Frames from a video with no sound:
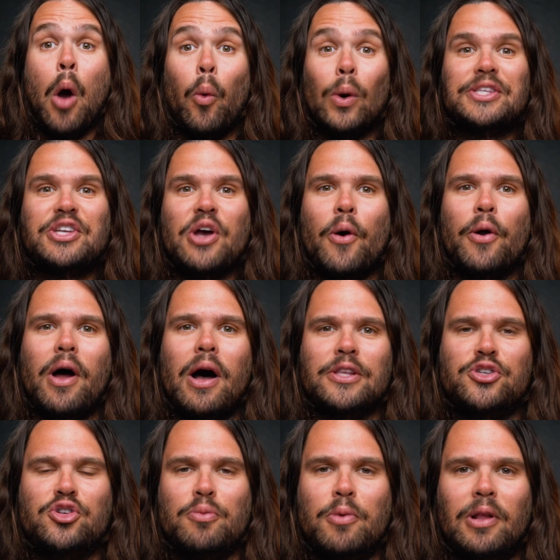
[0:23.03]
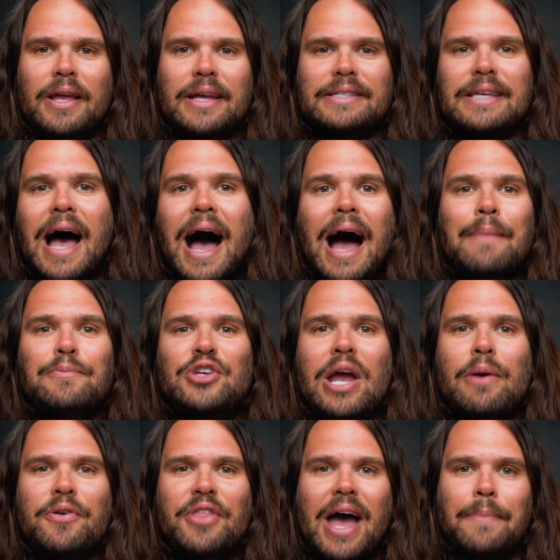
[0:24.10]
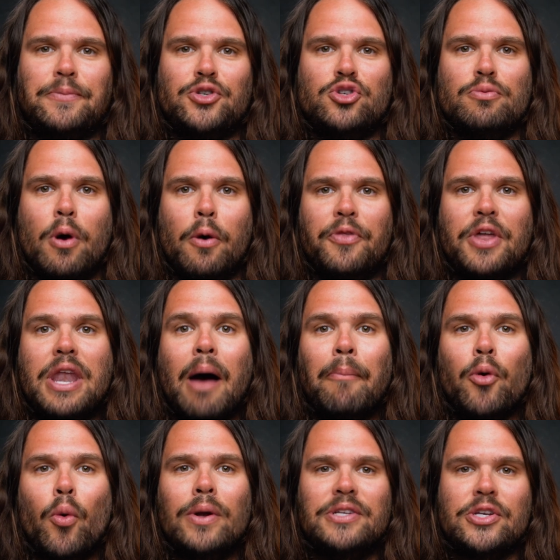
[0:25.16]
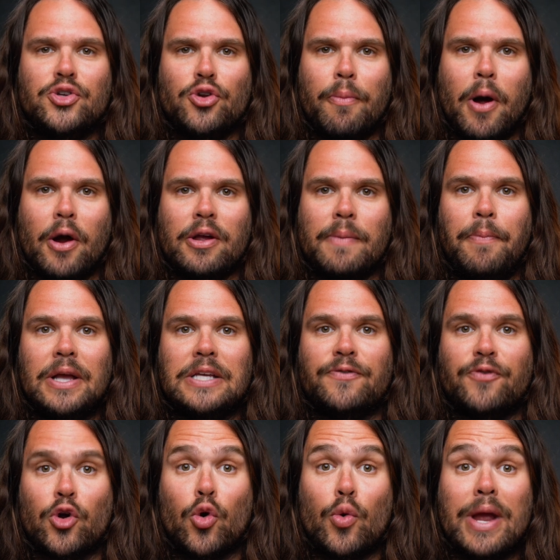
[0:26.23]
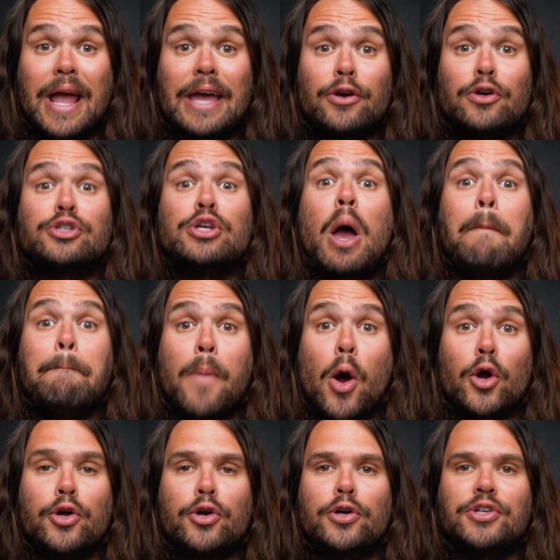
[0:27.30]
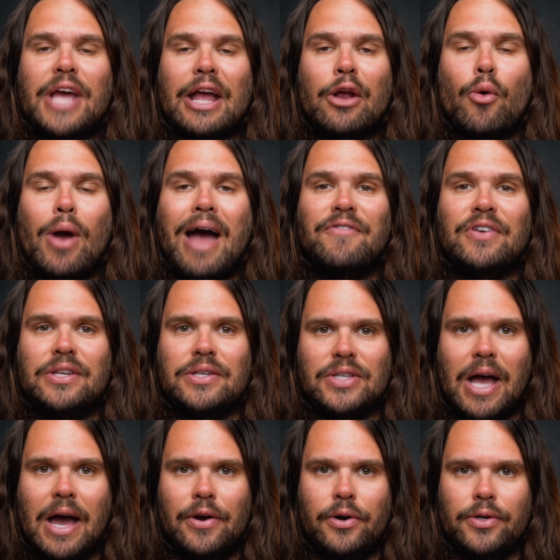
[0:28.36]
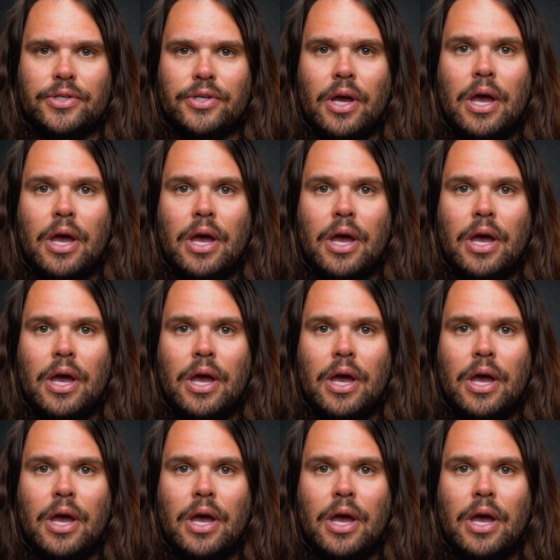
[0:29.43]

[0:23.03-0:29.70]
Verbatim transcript: What's going on, Sumolings? I'm Jay with AppSumo, the number one digital marketplace for creators, marketers, and graphic designers.